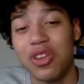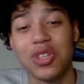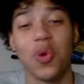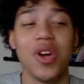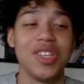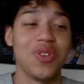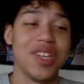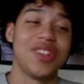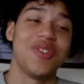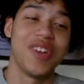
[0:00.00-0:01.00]
twenty
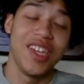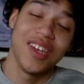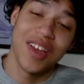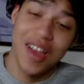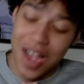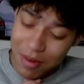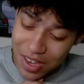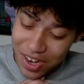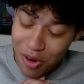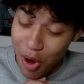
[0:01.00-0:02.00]
twenty-three, I'm going
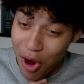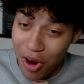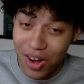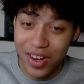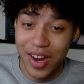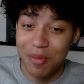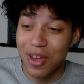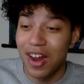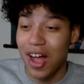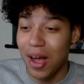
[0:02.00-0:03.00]
to go hard. I'm
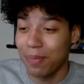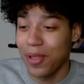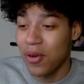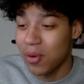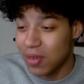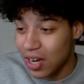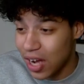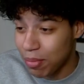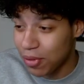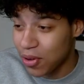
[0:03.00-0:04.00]
going to upload. I'm going to
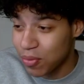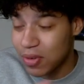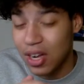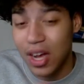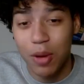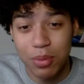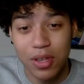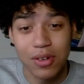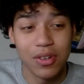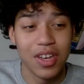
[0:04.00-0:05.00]
upload. I'm going to
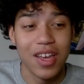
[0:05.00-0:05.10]
upload.